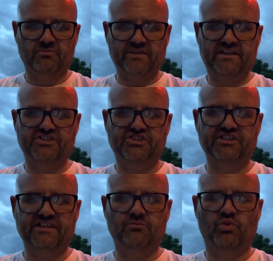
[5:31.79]
because she
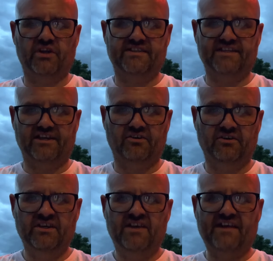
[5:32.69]
didn't want to tell.
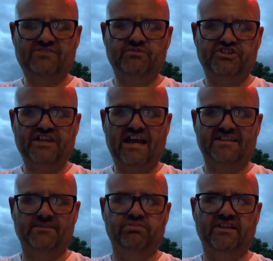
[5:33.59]
That's what she had
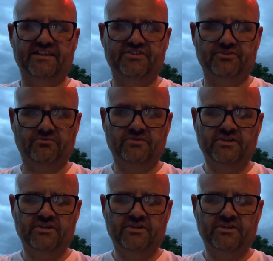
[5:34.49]
to plead to.